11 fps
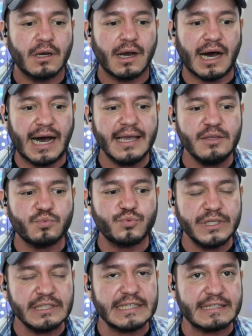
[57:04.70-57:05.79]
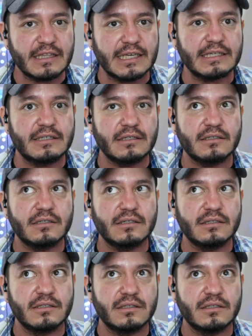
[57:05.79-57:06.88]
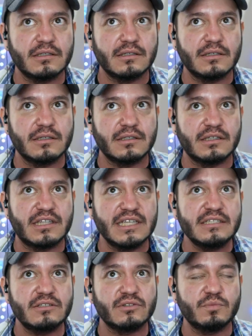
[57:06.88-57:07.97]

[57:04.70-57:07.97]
I really think this